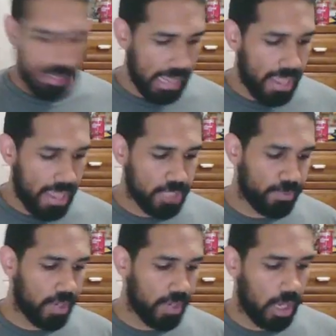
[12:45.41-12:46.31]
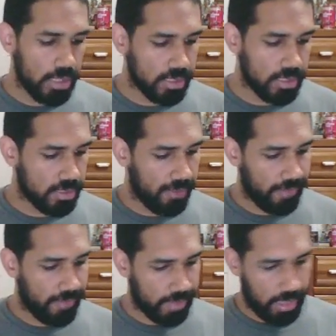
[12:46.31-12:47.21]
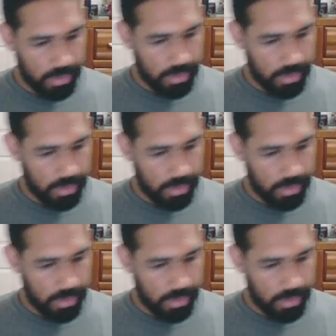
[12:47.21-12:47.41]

espionage and stuff like that.